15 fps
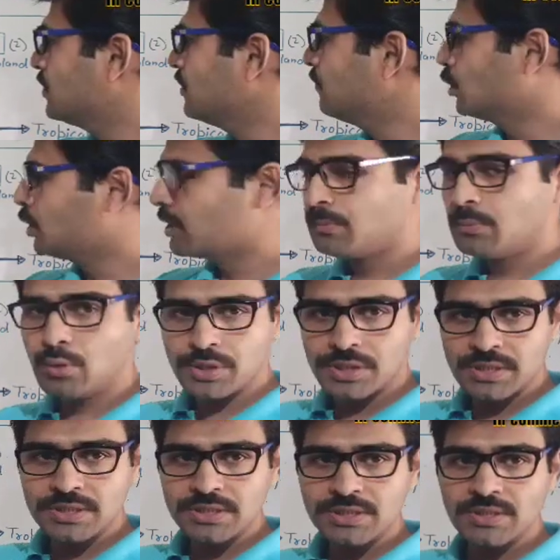The water
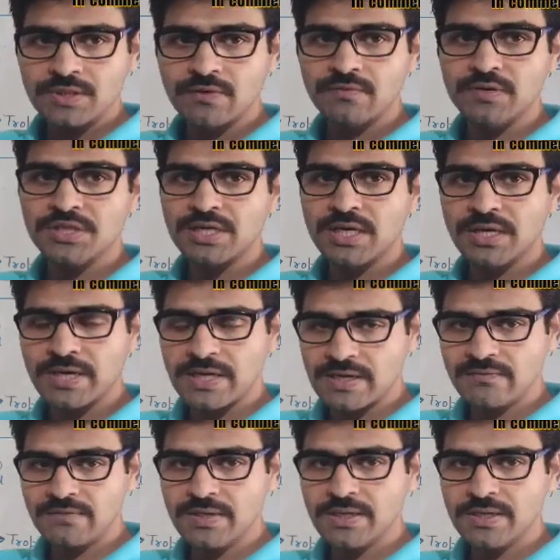bodies which are
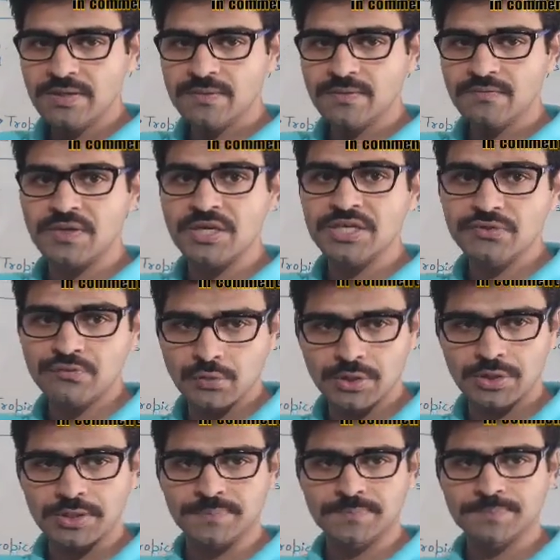having fresh
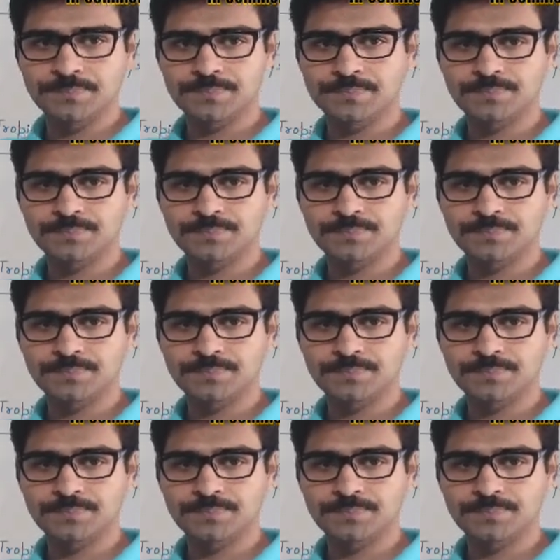water,